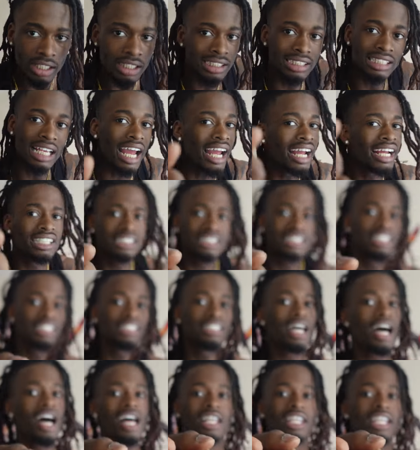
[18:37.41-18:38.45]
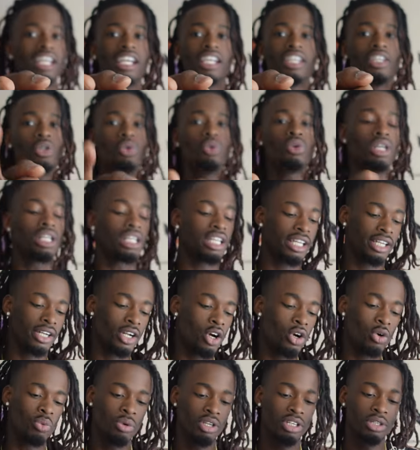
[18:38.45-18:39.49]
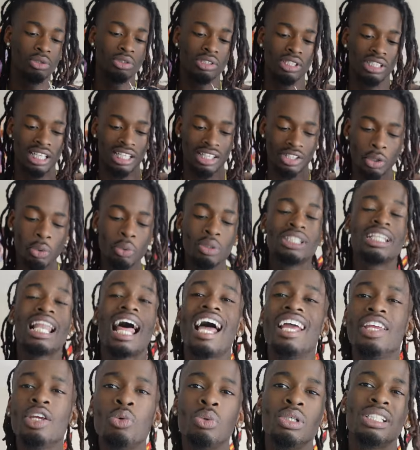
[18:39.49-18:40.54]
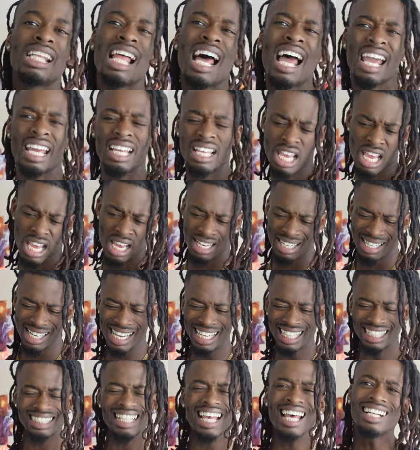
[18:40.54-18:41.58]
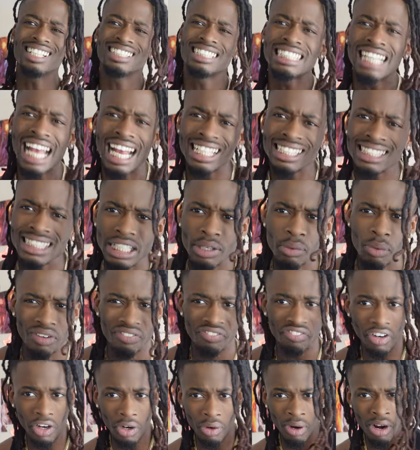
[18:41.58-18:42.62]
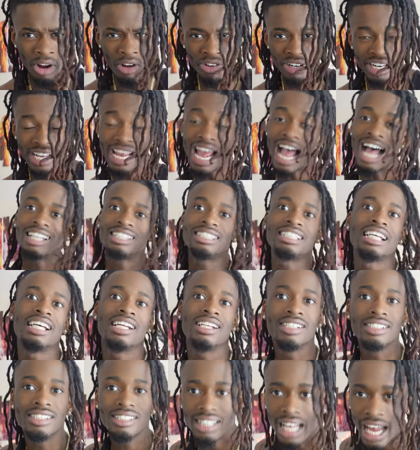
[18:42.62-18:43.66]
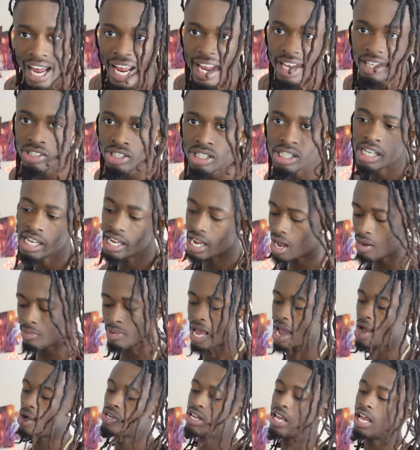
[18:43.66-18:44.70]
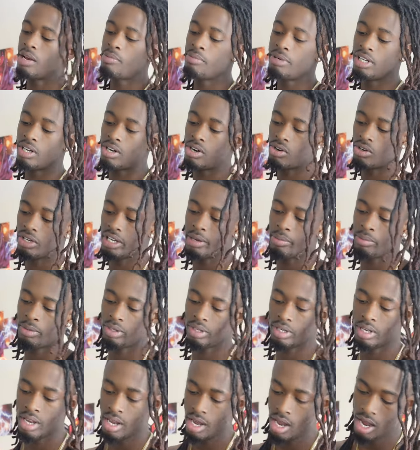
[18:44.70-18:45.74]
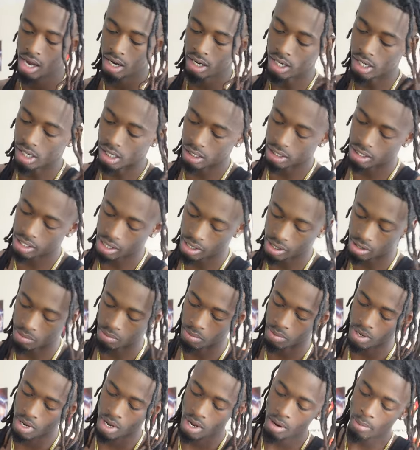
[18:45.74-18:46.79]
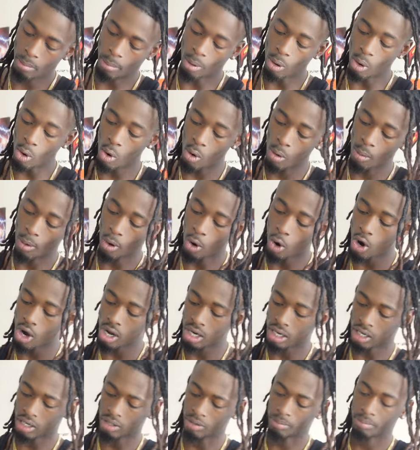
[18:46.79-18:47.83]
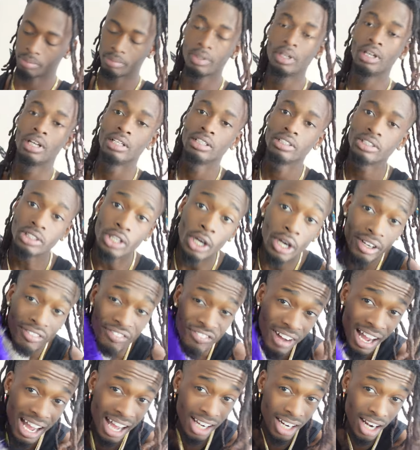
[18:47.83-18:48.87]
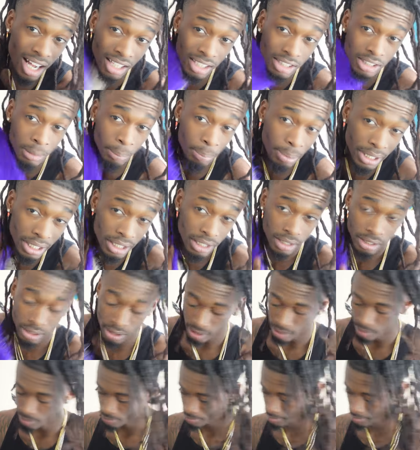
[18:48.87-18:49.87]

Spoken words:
The same TikTok link you clicked on when you seen, you was like, nigga, is that a shiesty with fur on it? I said the same shit. I'm like, oh yeah, let me go and get me a couple of them. Boom, order them. $35 a piece.